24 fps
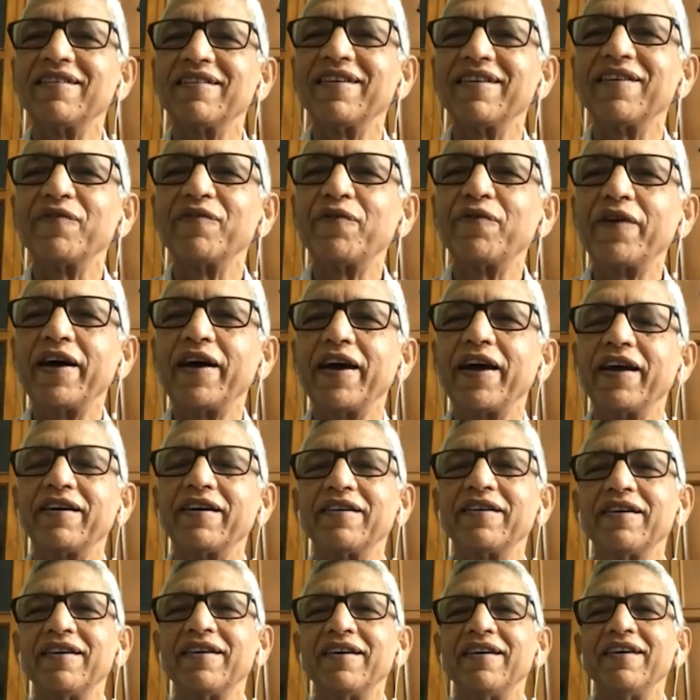In fact,
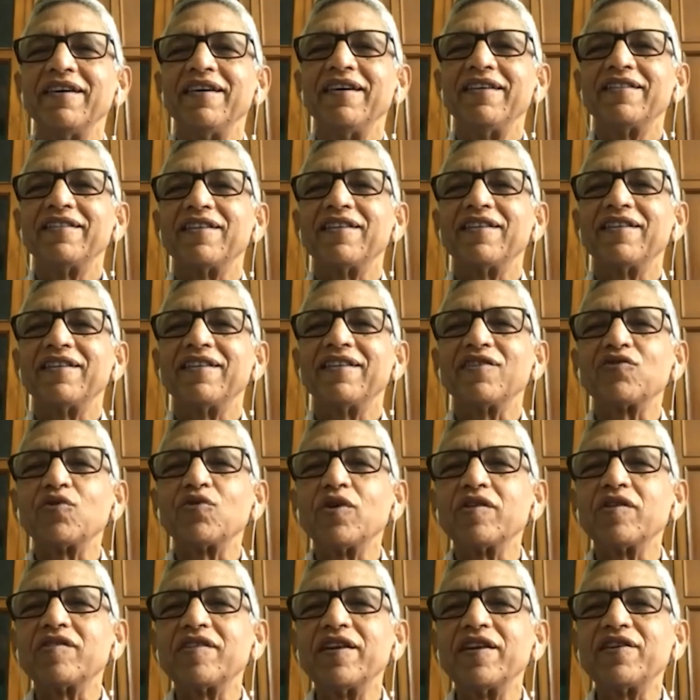this mm-hmm. was
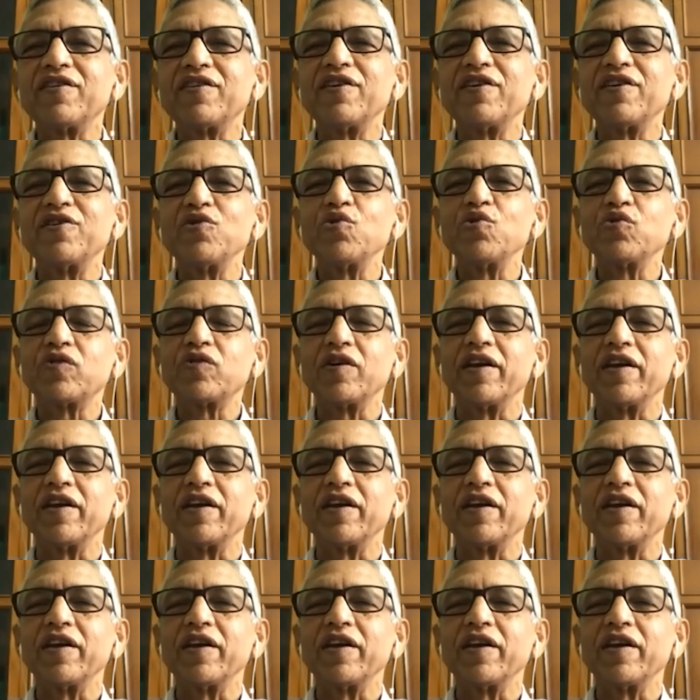introduced in